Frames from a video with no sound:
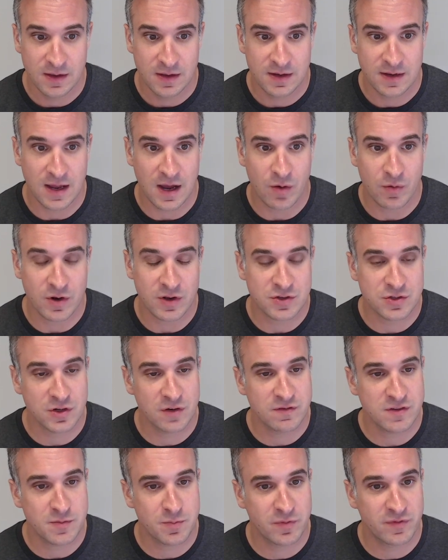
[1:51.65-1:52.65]
Now, when a
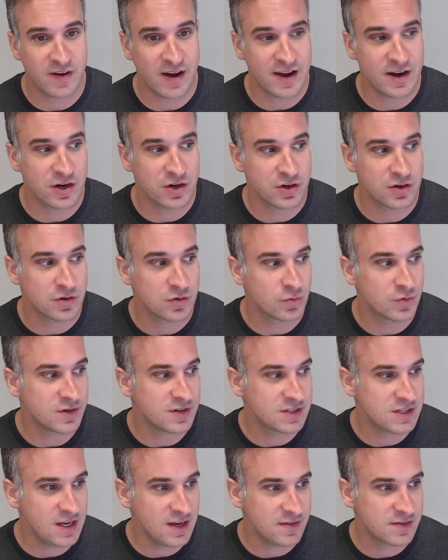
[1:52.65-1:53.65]
service provider
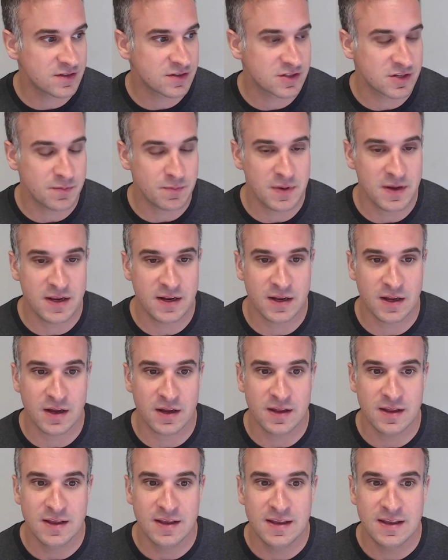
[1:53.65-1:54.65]
receives a subpoena,